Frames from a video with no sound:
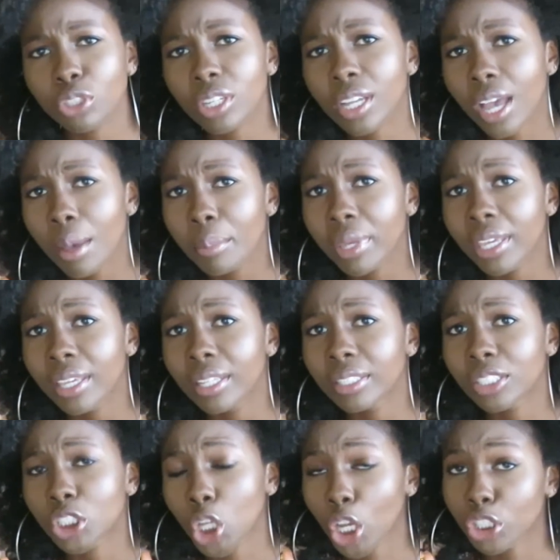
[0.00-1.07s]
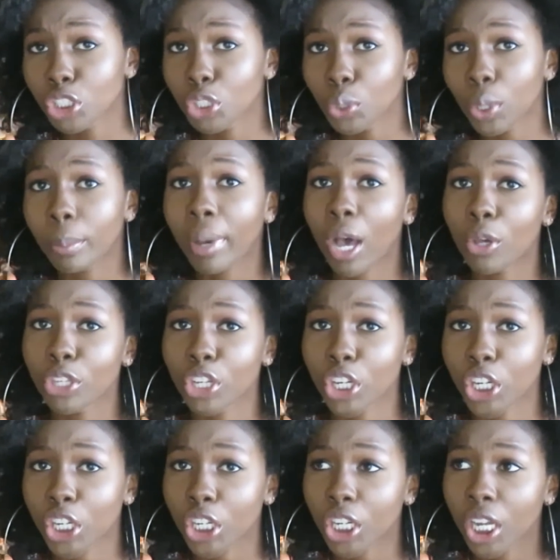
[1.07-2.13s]
you to come in to talk to you about
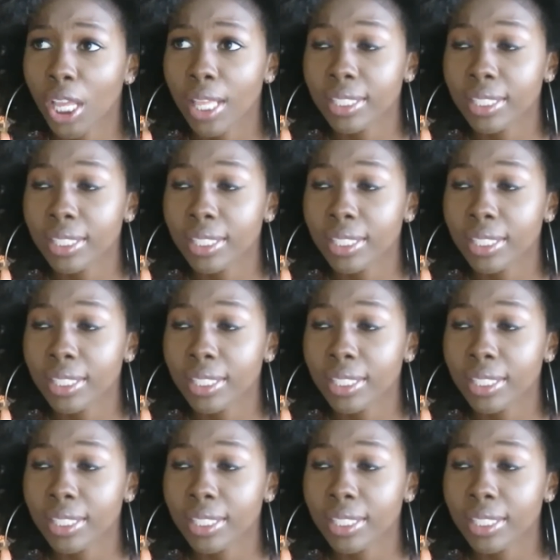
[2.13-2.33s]
your